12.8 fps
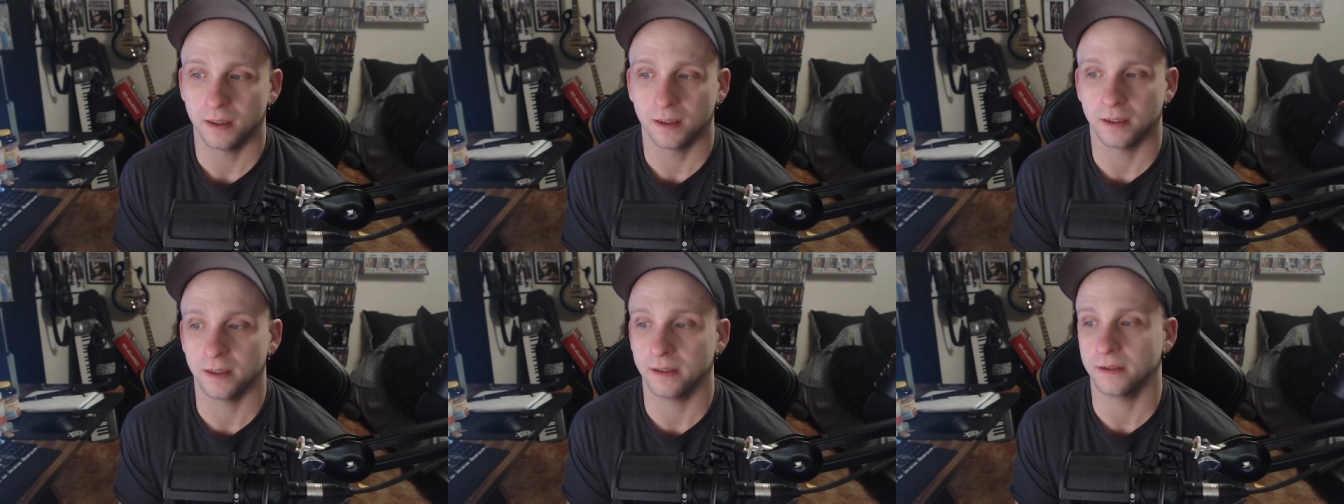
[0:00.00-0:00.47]

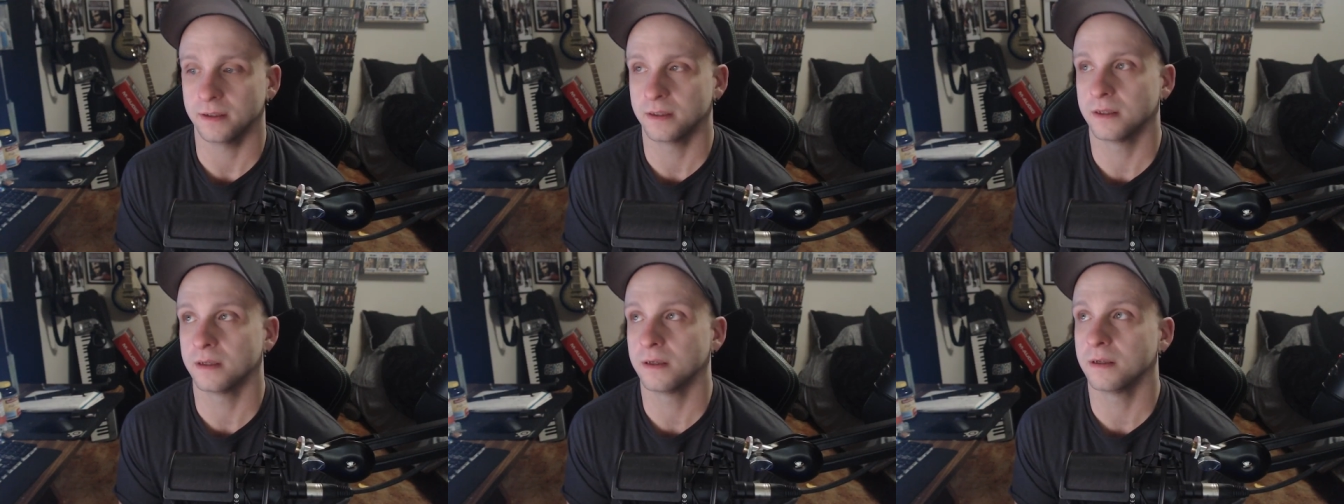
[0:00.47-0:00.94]
And
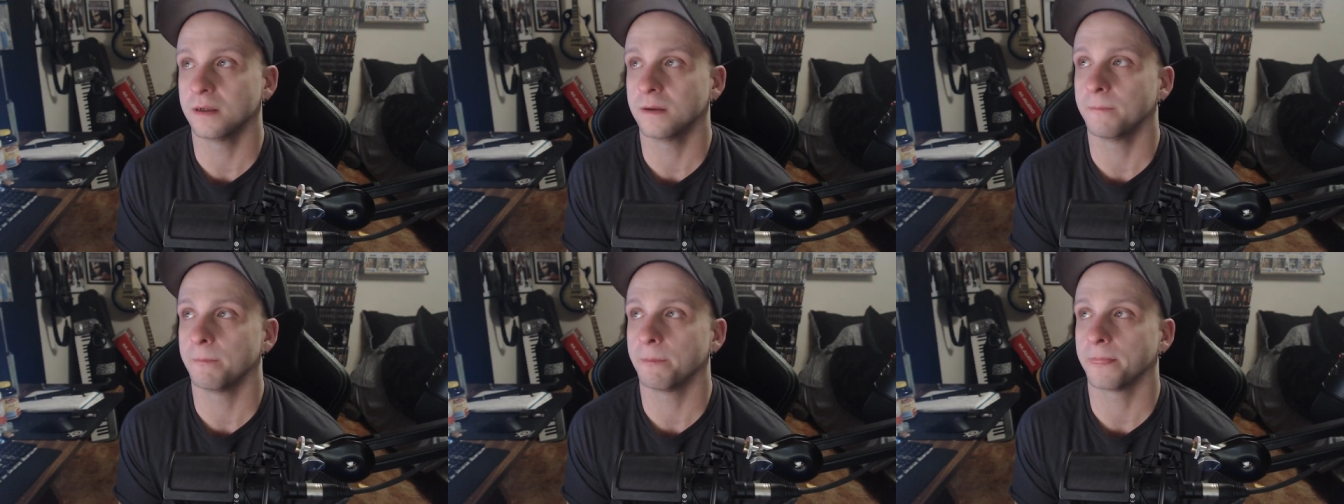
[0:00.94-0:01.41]

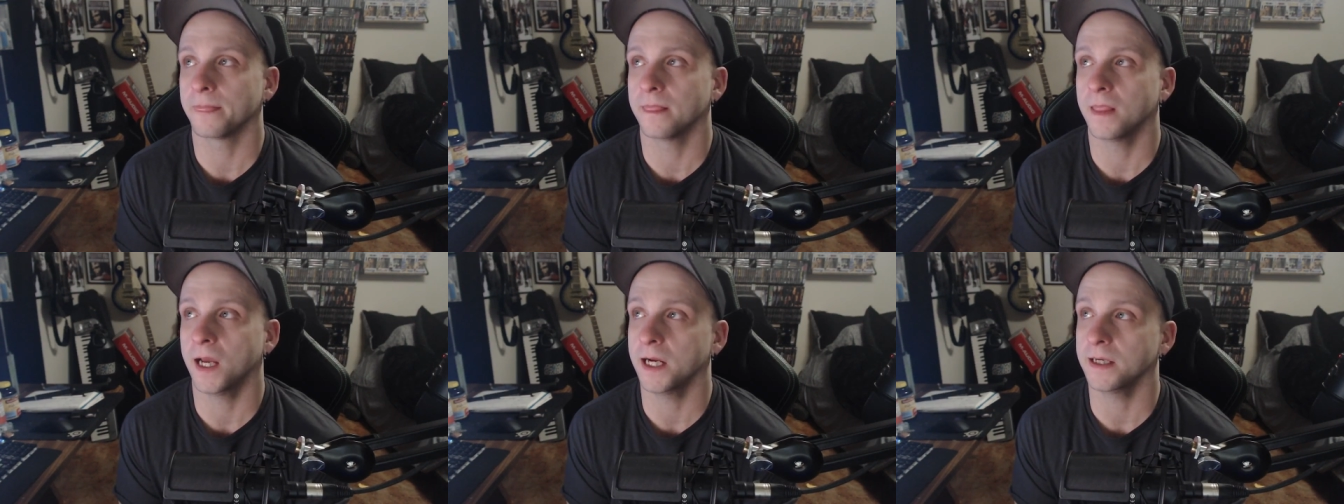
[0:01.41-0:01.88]

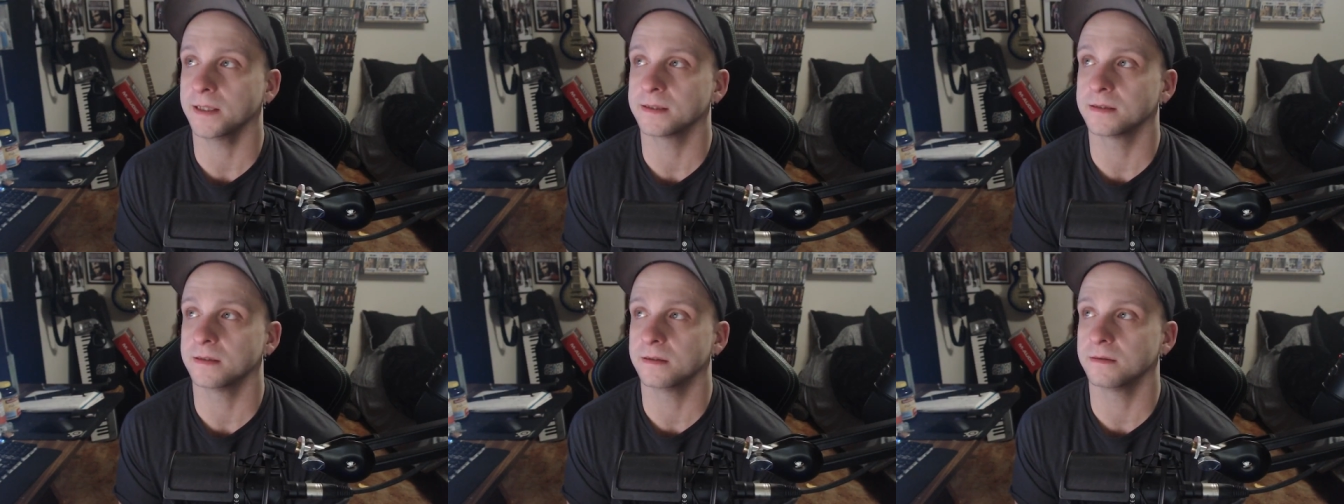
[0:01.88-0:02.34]
I
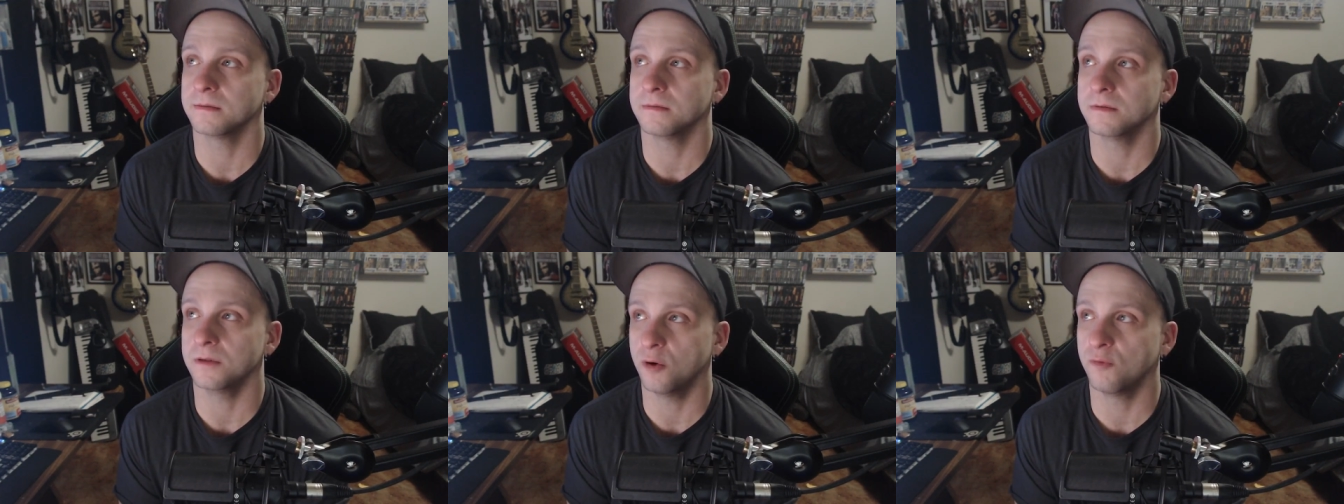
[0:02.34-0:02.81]
just,
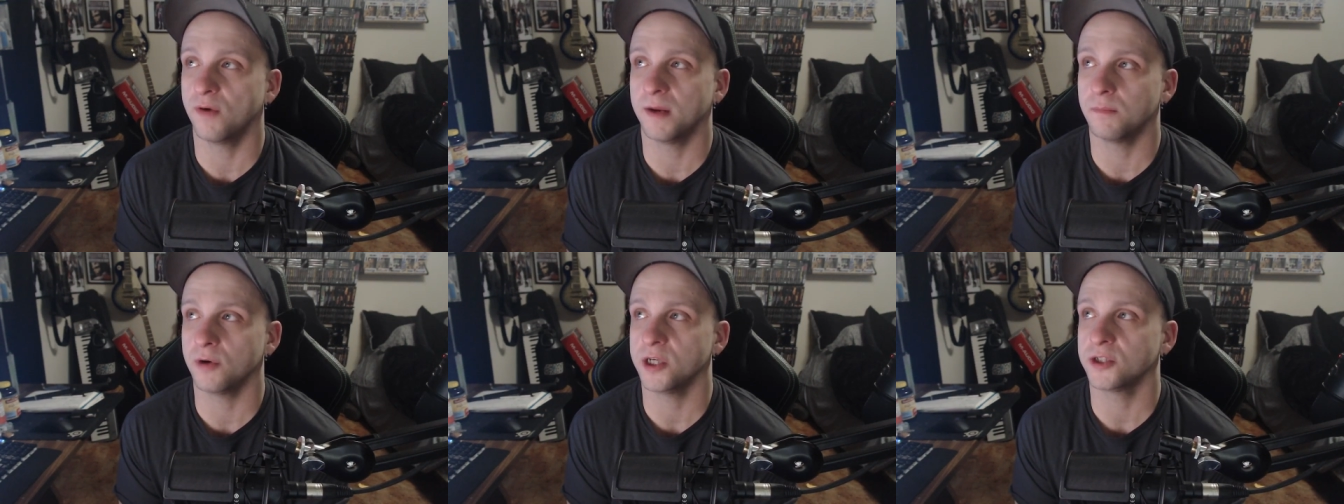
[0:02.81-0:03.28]
low
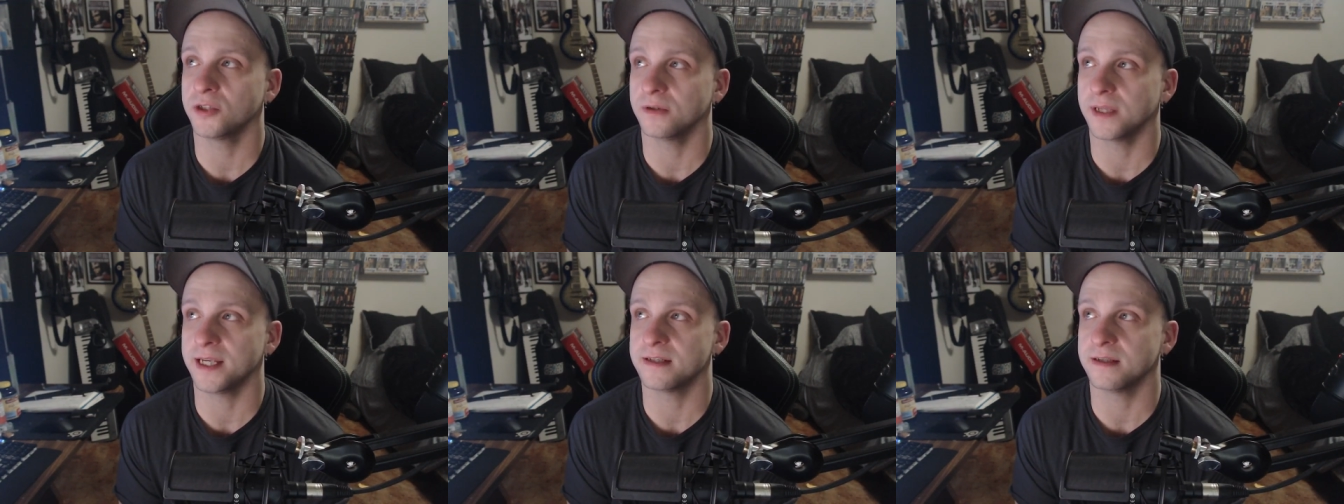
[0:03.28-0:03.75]
vibration
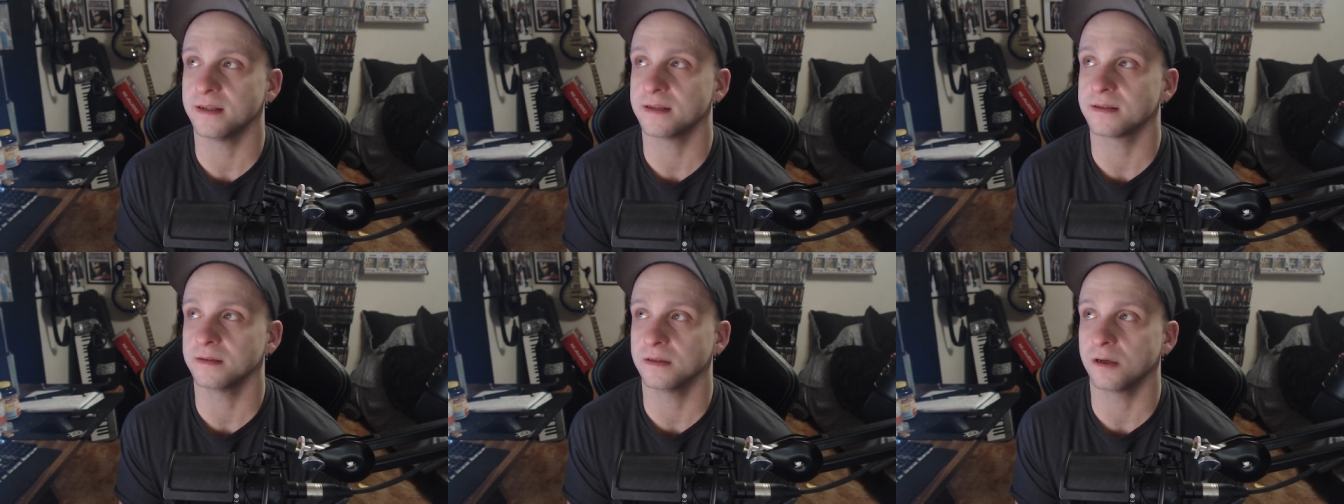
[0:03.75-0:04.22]

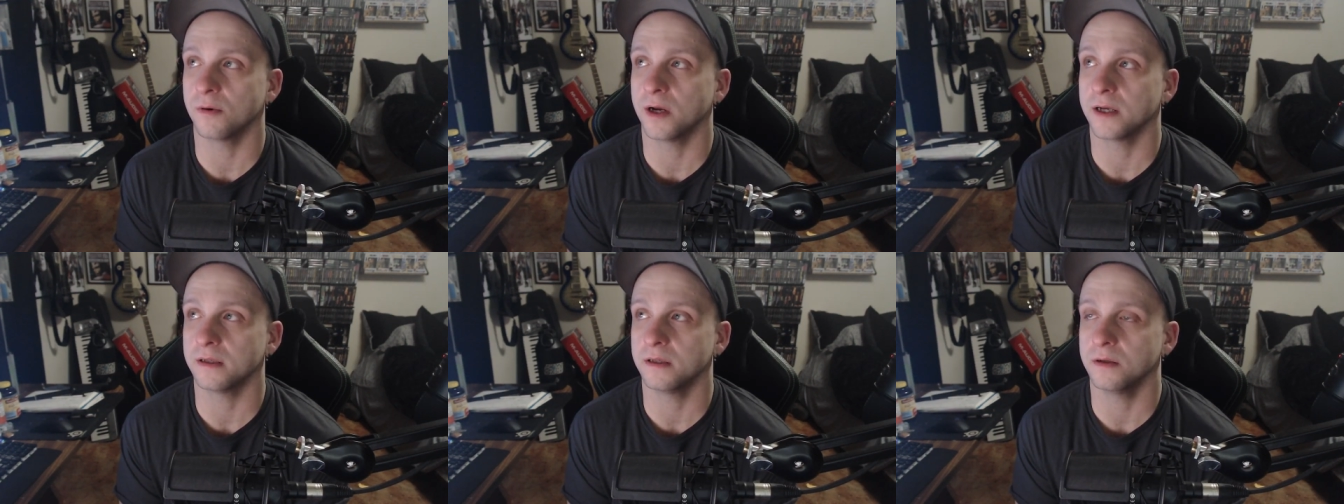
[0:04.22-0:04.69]
laziness and low
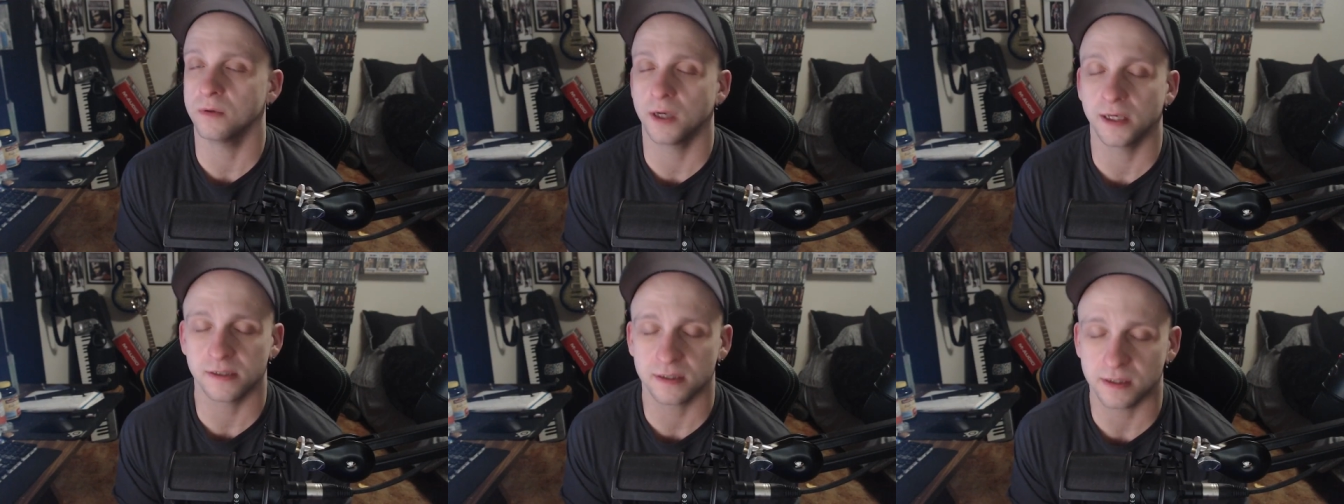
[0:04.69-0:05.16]
IQ,
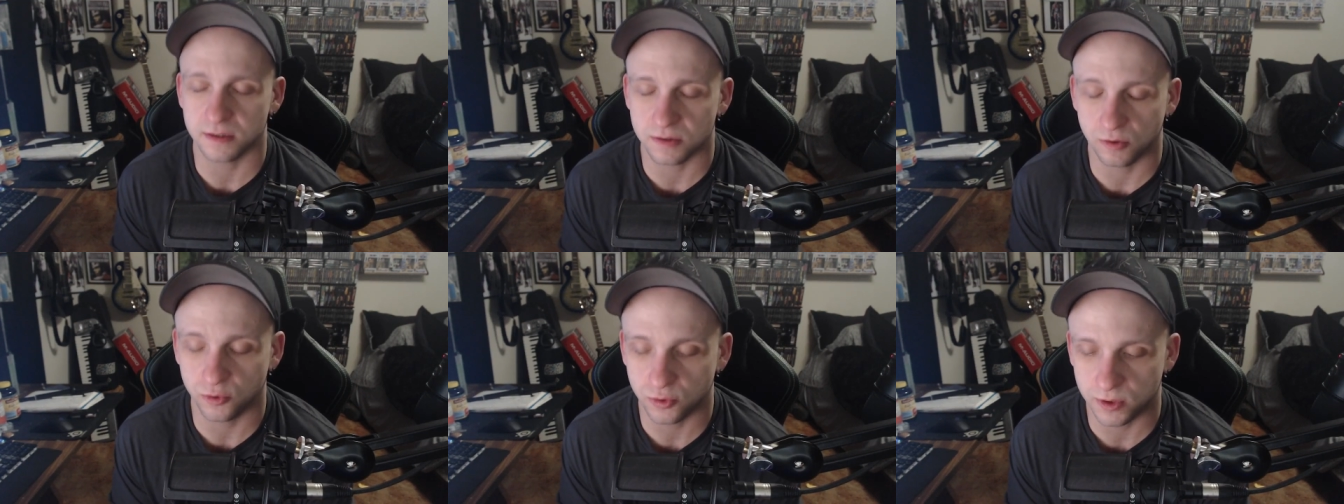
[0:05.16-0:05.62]
I just get
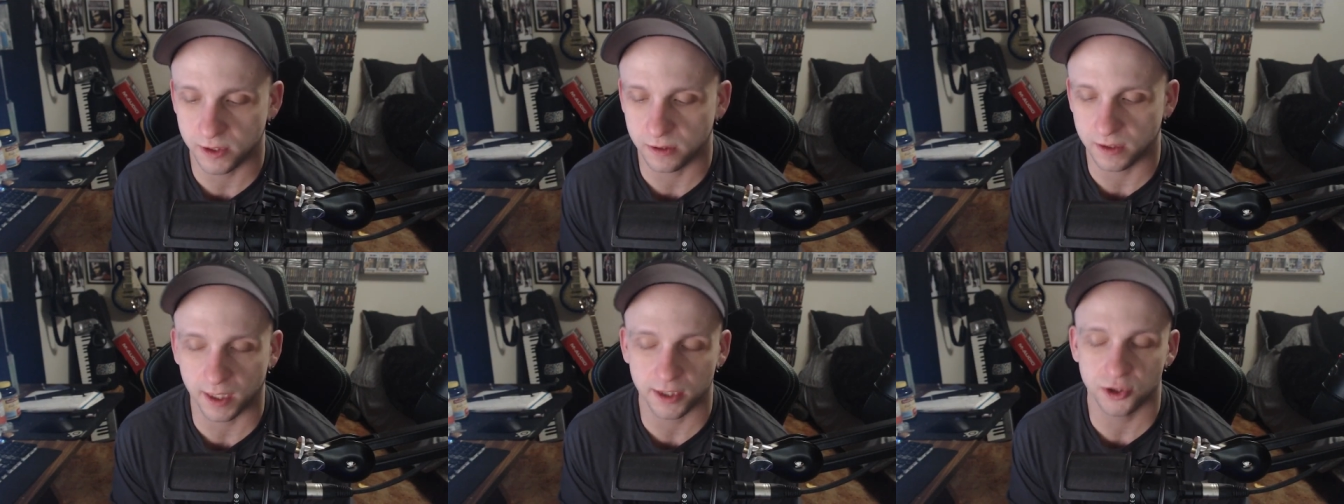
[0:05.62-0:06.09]
so
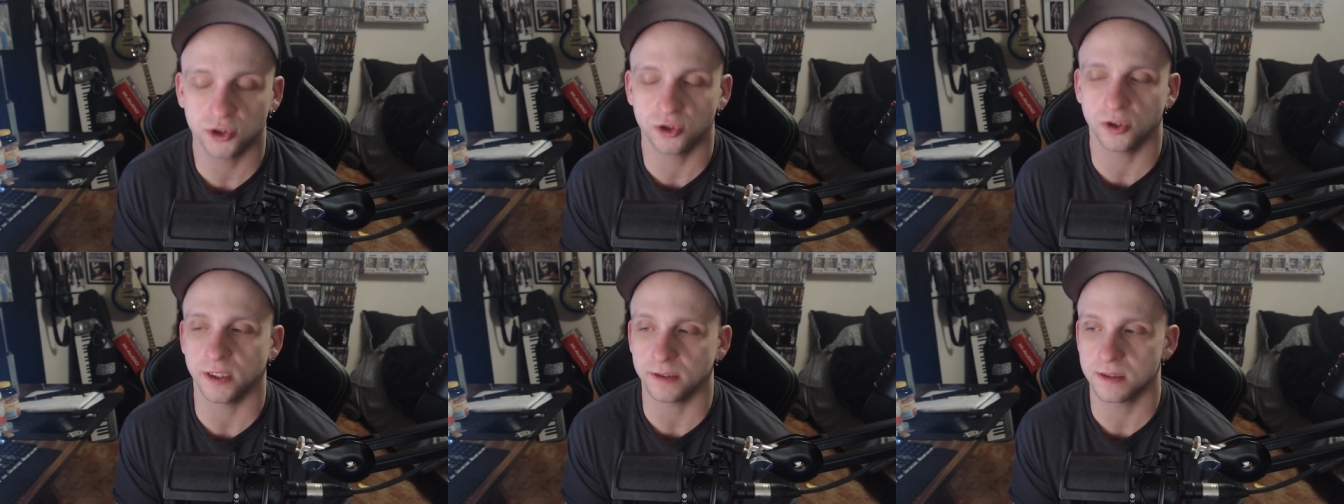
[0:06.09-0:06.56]
triggered and I
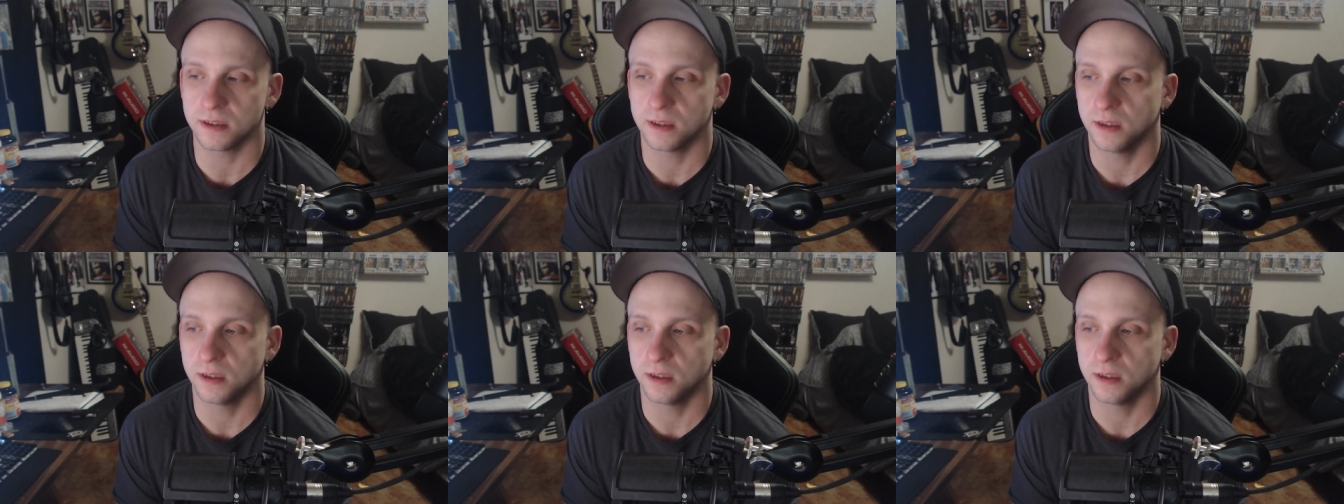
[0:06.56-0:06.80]
shouldn't.